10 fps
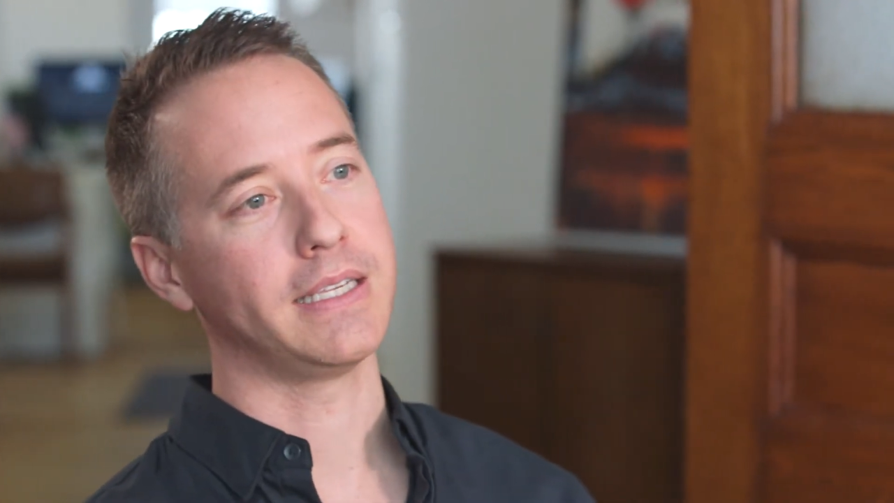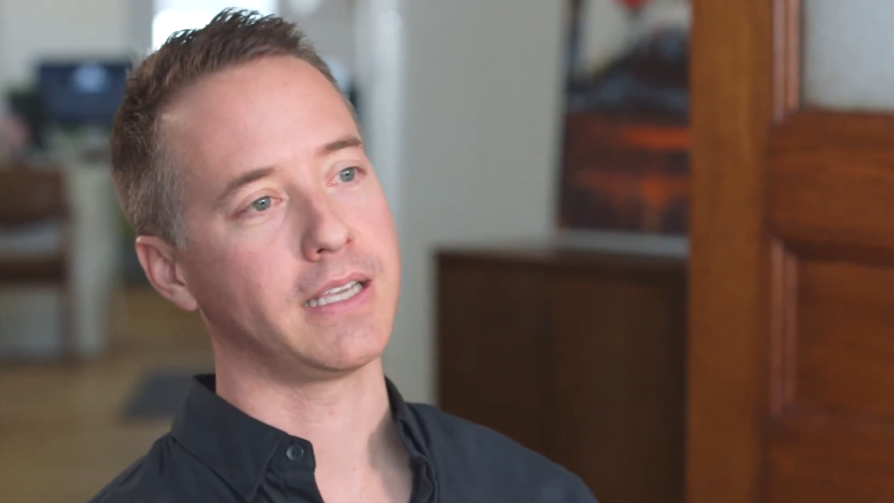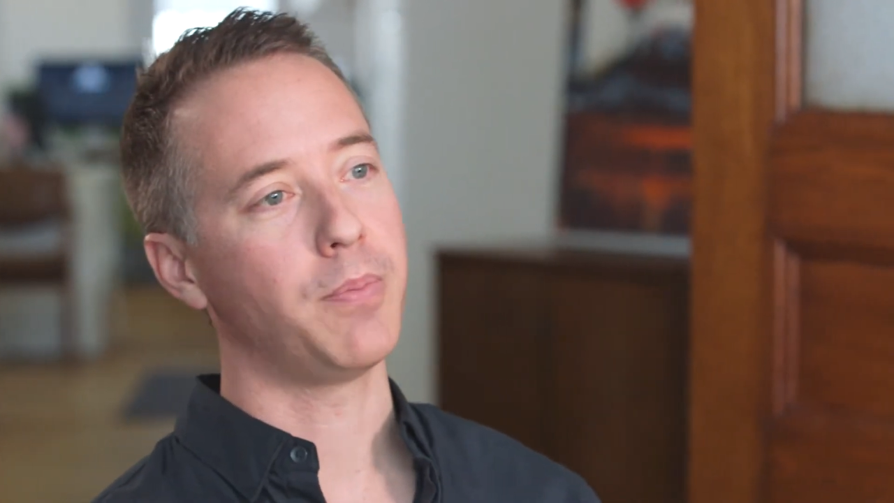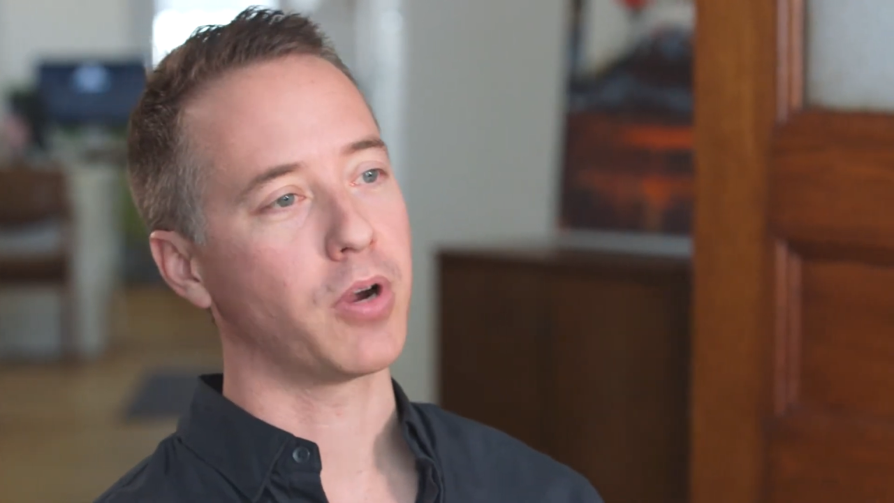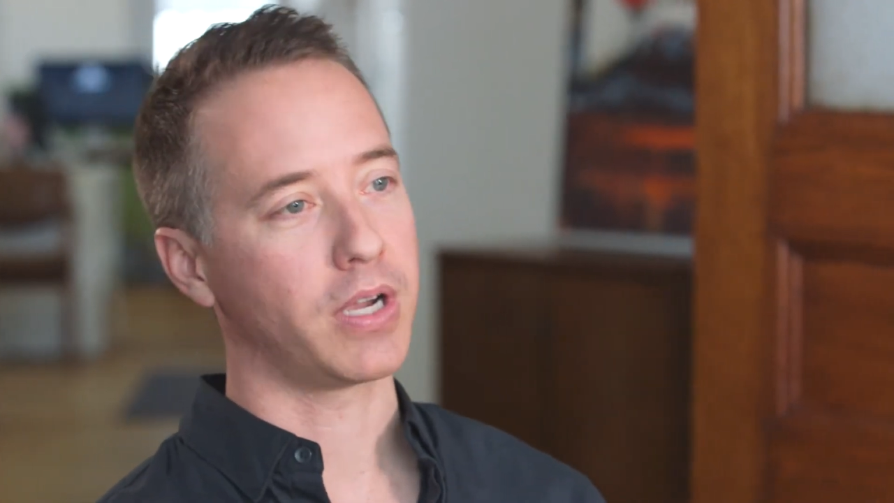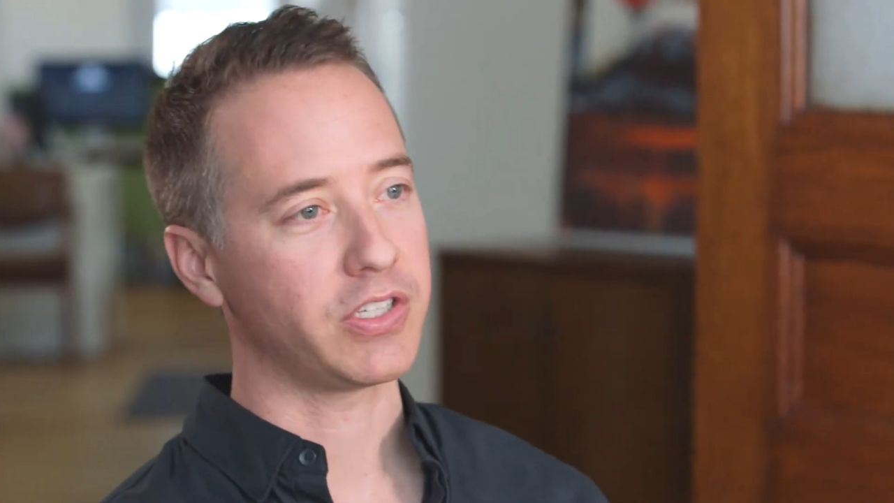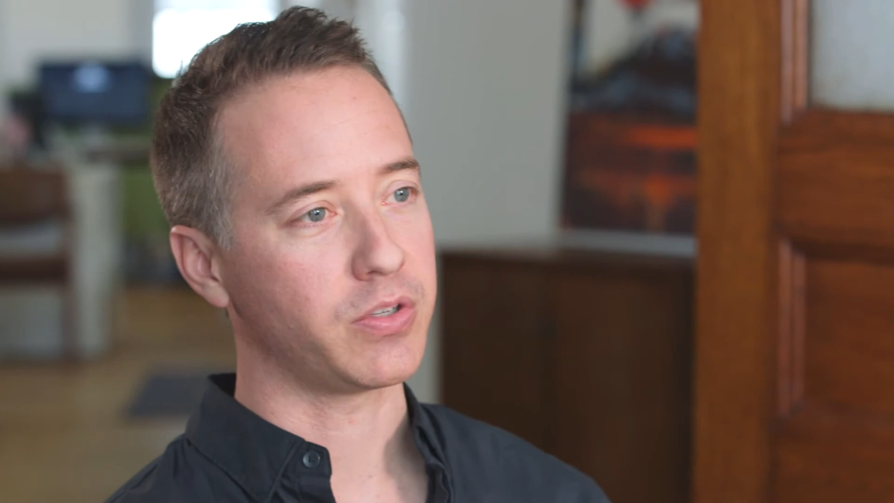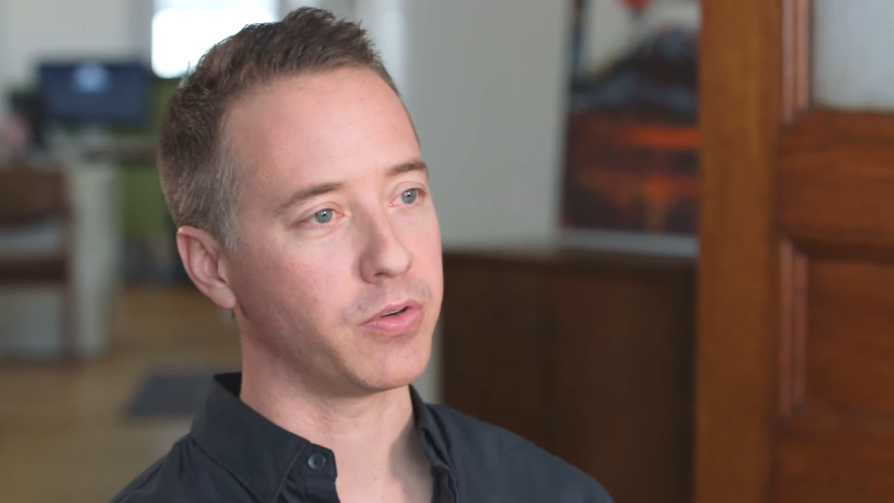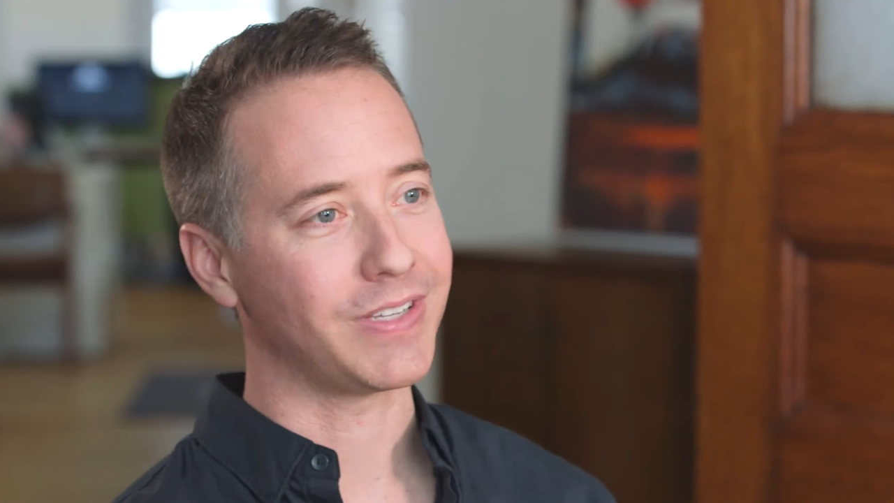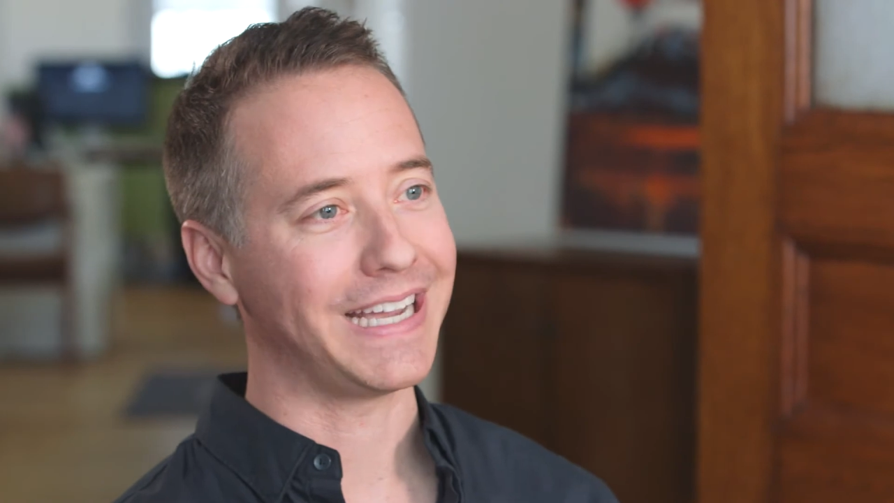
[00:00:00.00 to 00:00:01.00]
is help our
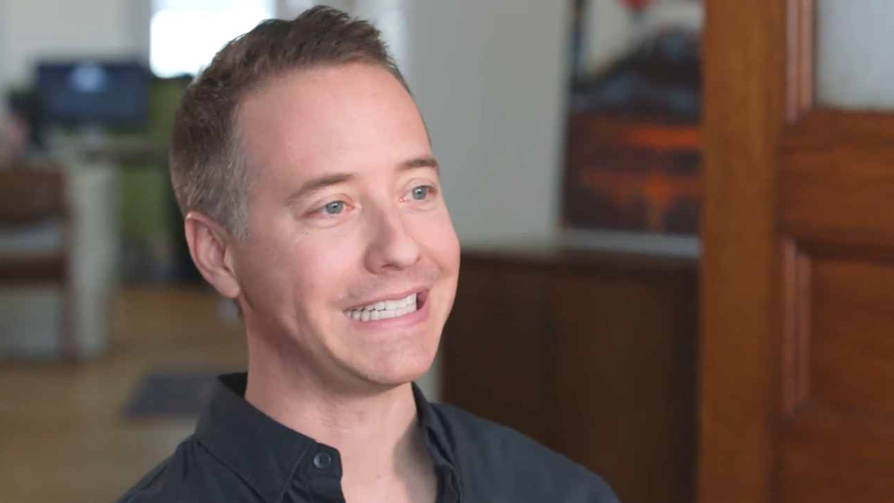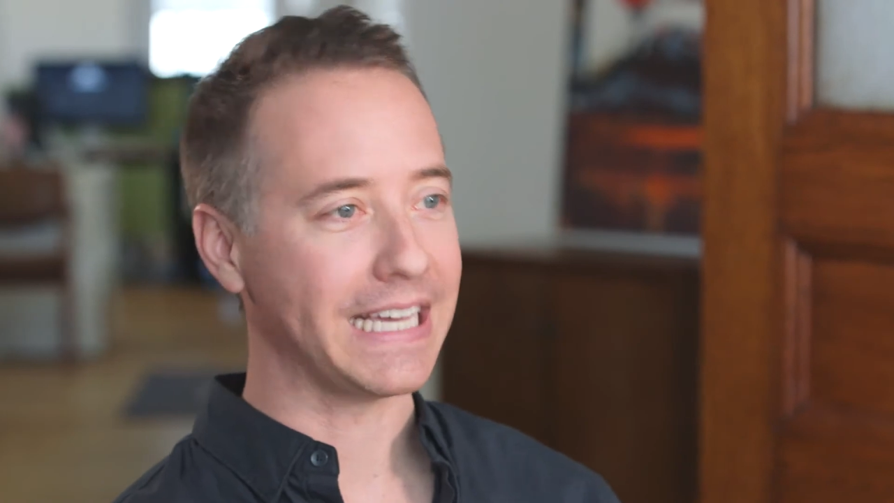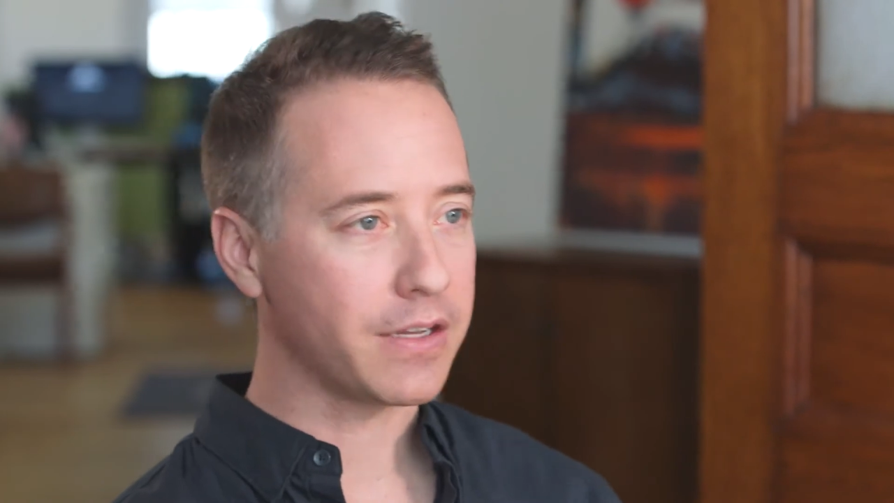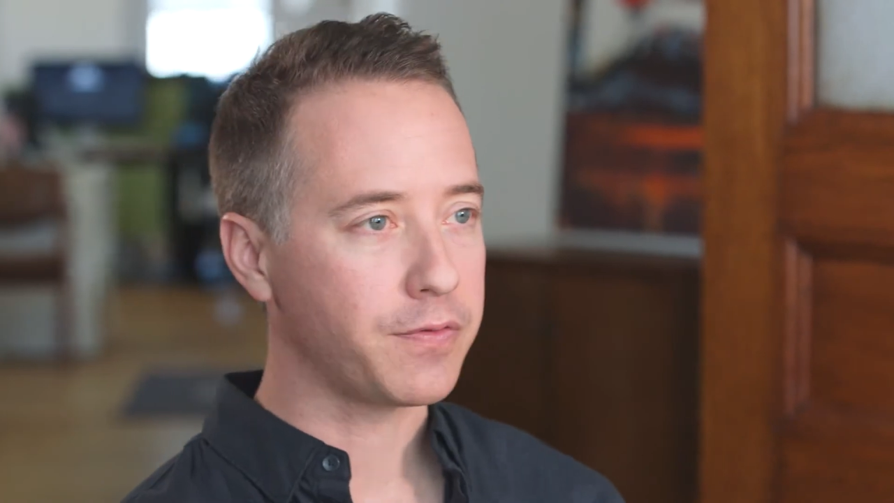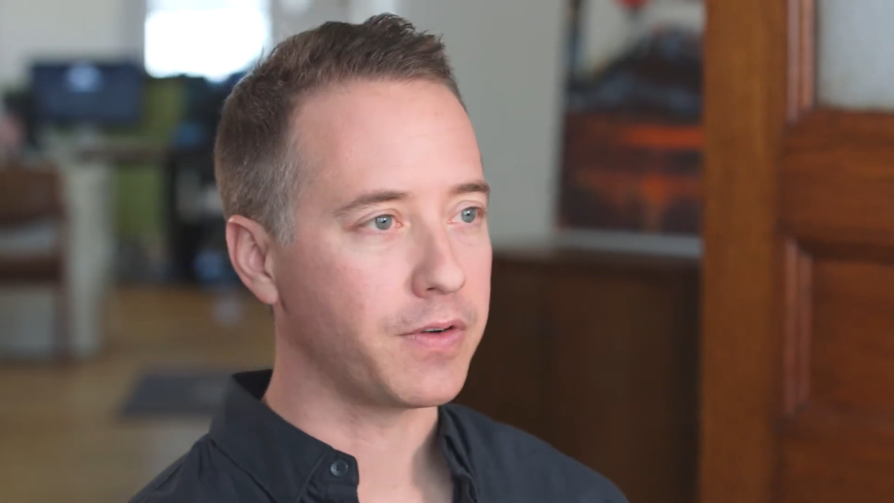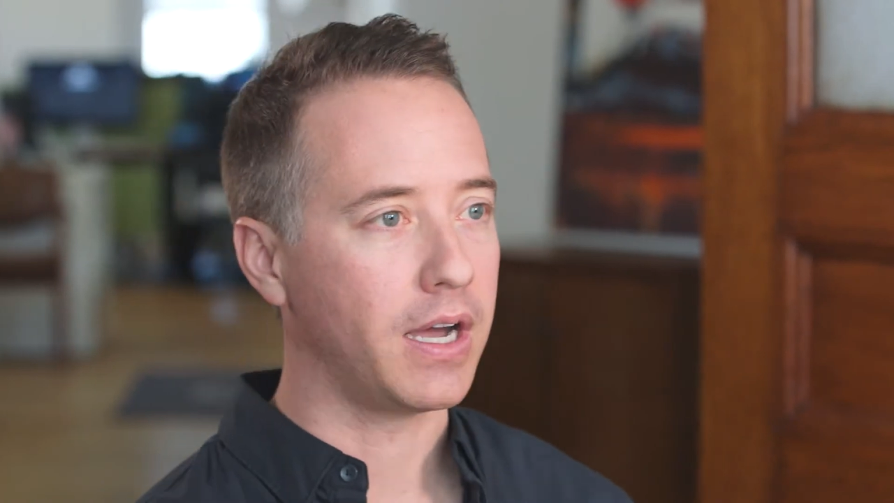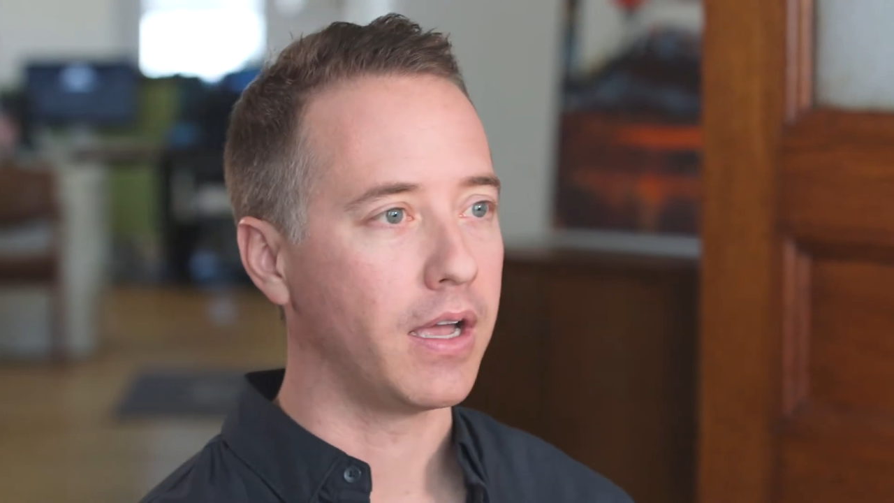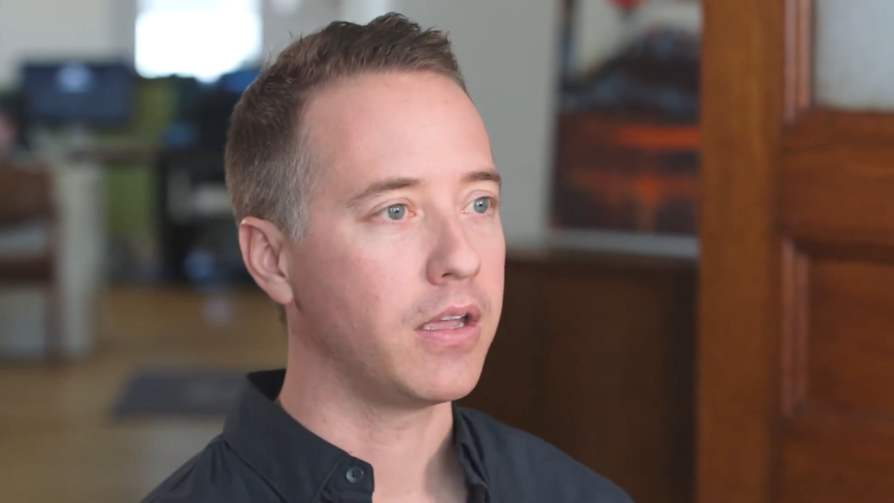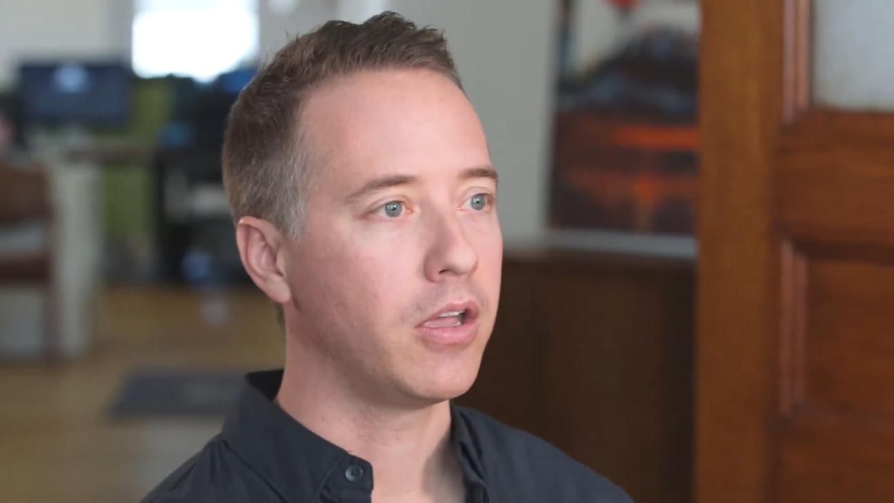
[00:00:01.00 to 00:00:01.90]
customers identify